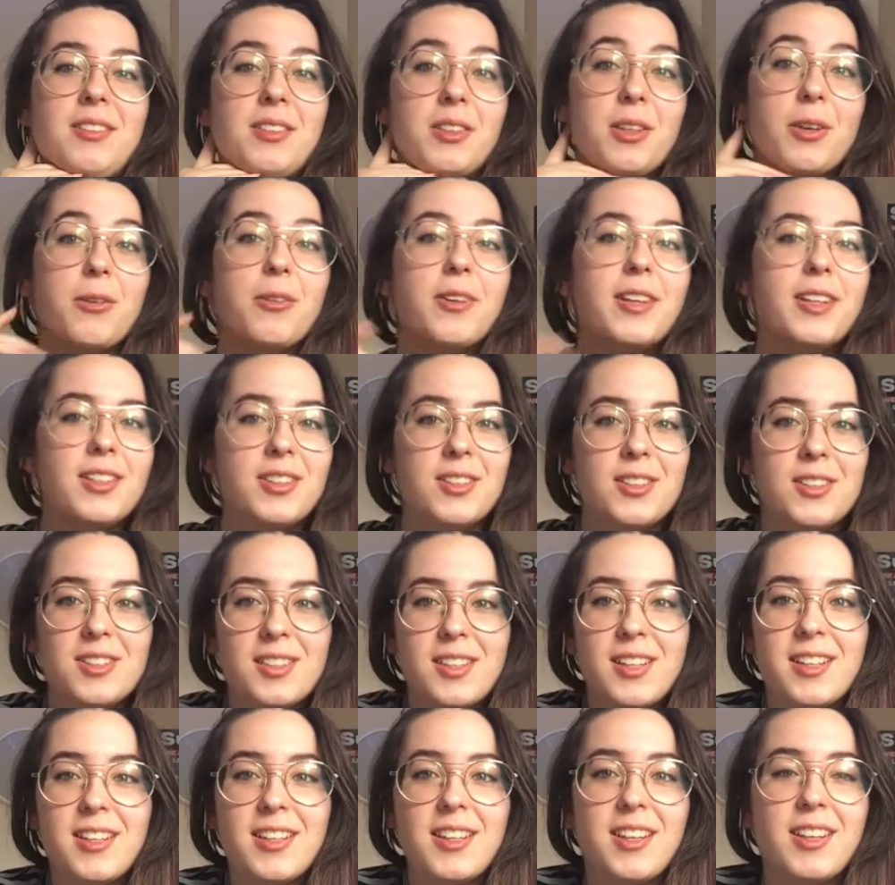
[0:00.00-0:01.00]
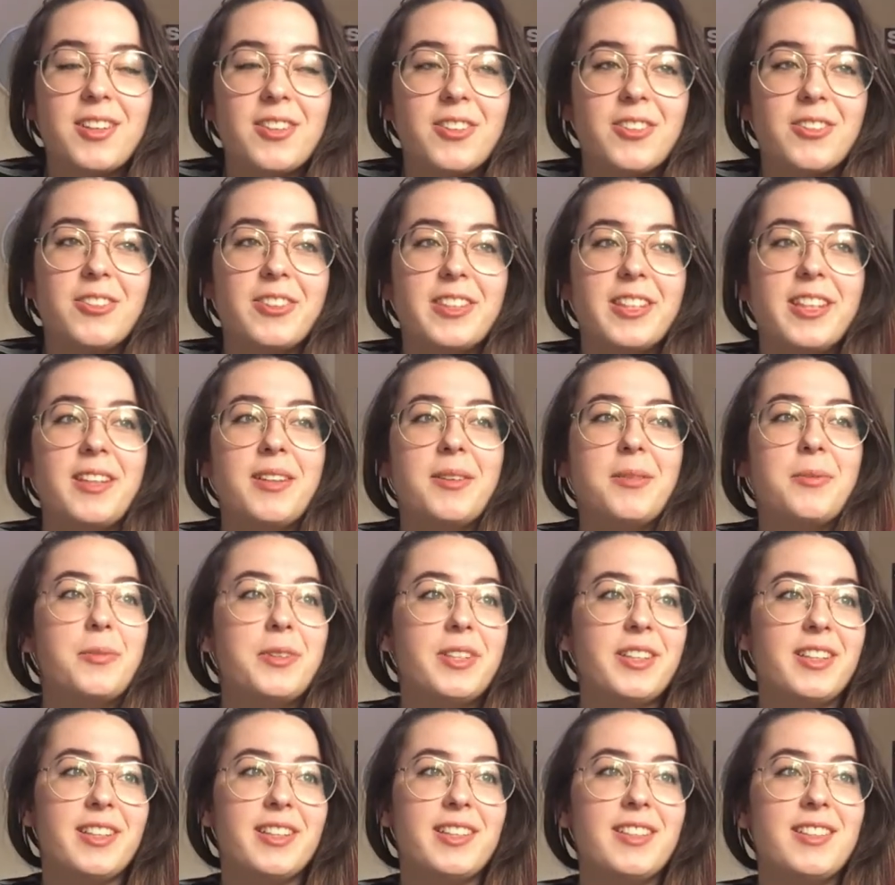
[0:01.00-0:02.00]
going to study in Korea
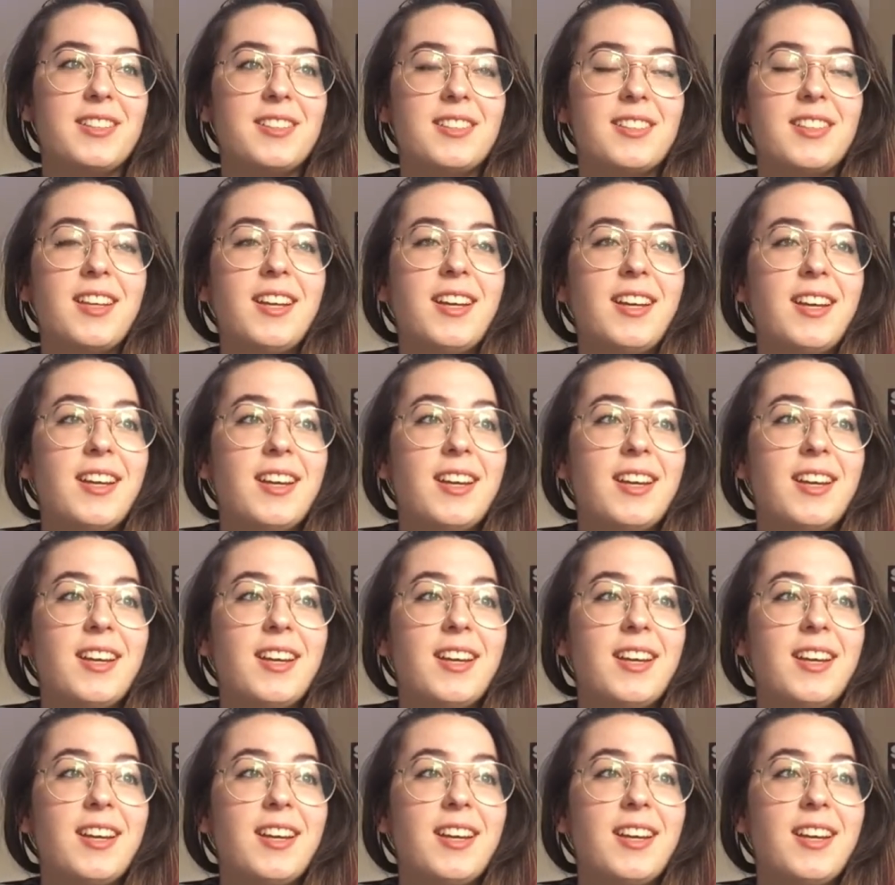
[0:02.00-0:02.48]
because